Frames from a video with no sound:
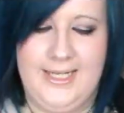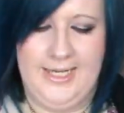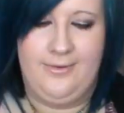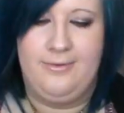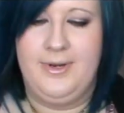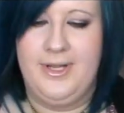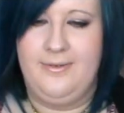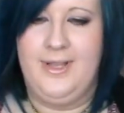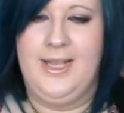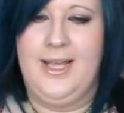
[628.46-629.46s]
and I really,
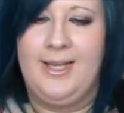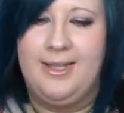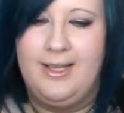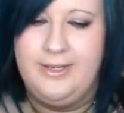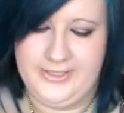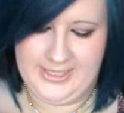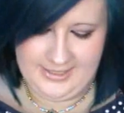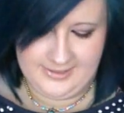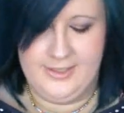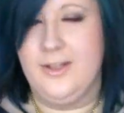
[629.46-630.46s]
really like that. It just
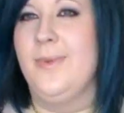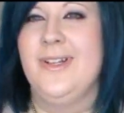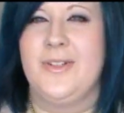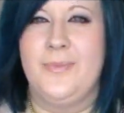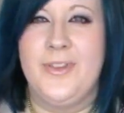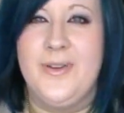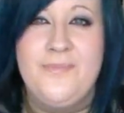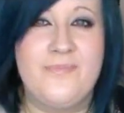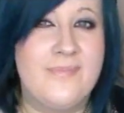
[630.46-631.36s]
adds a little bit of something.